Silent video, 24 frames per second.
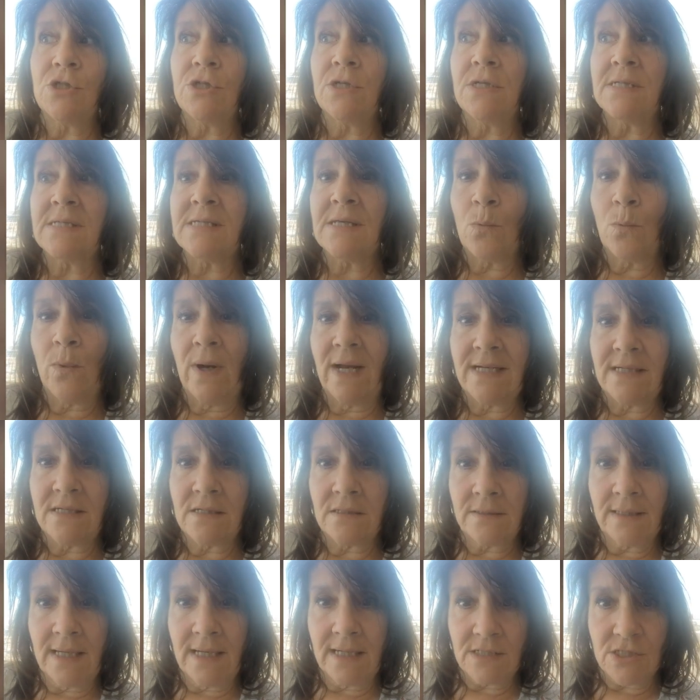She said, Wait
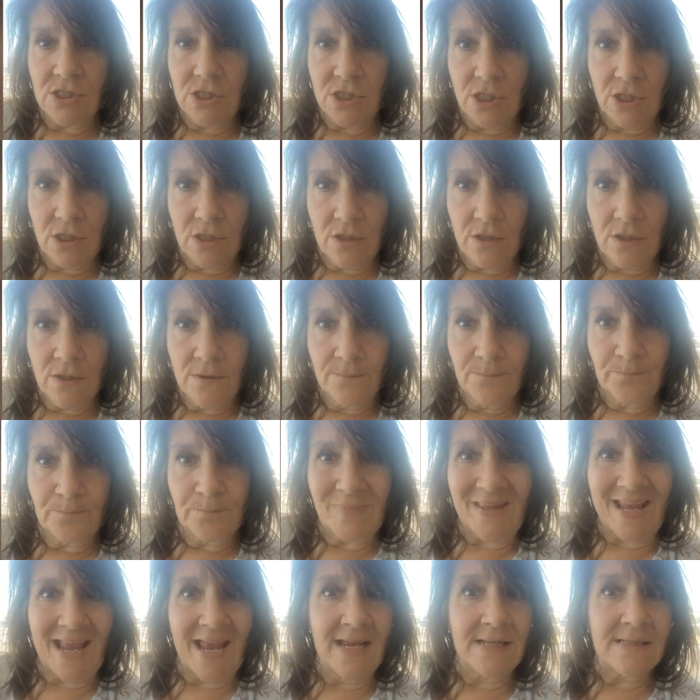till next year
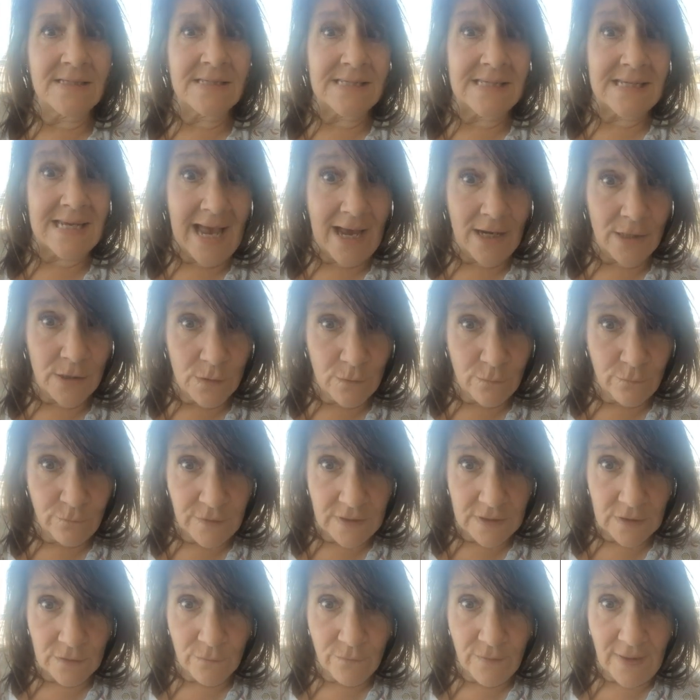and see how you
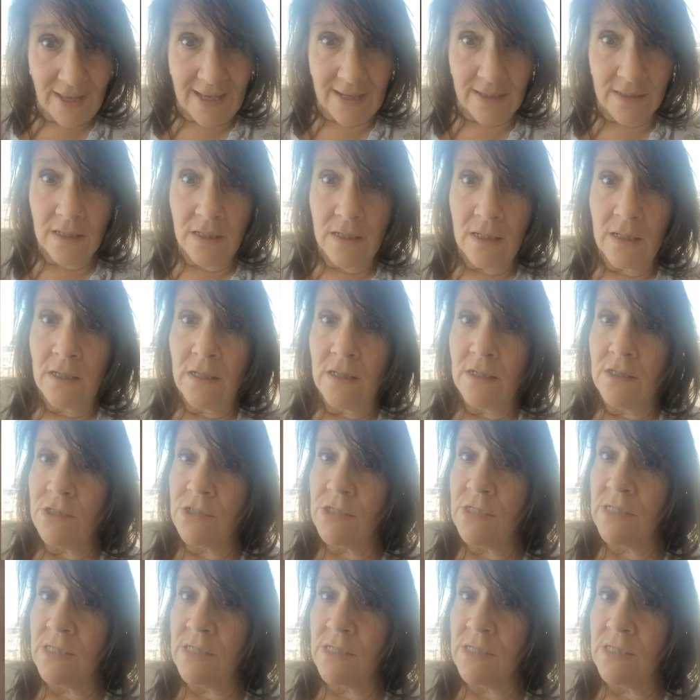feel then.